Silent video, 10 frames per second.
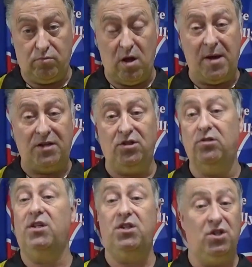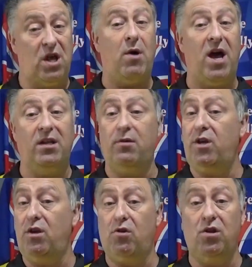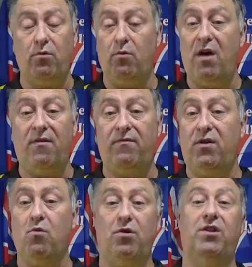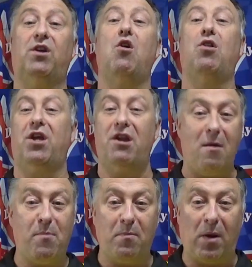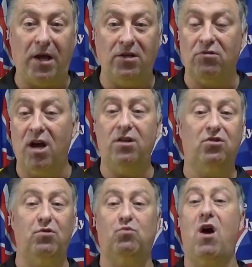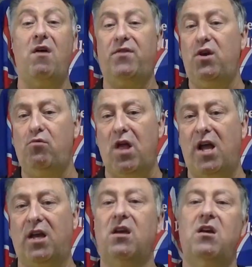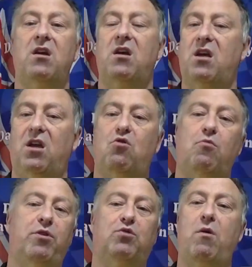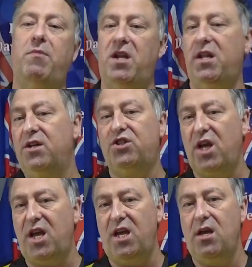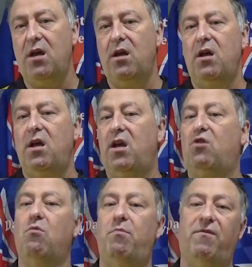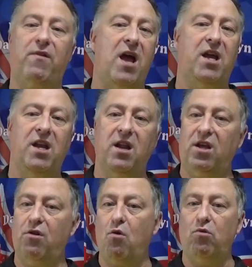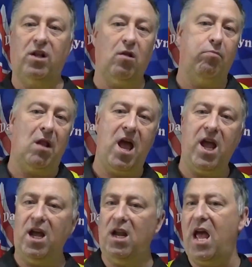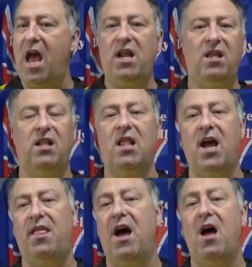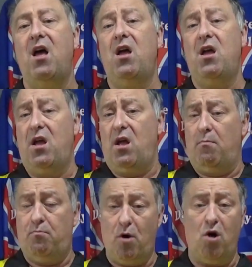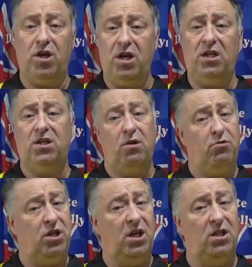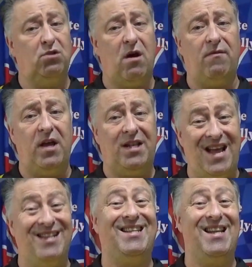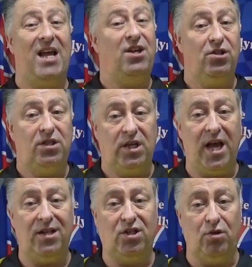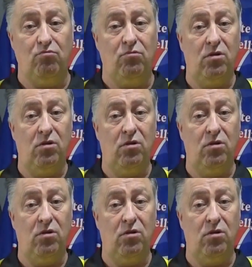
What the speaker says: imagine this is how I do it. You can do it wherever you want. They call it your happy place, right? So it's whatever you like. It could be swimming in the sea. It could be flying in your own little plane. Anything like that. But all you need to do is you need to have a destination to get to.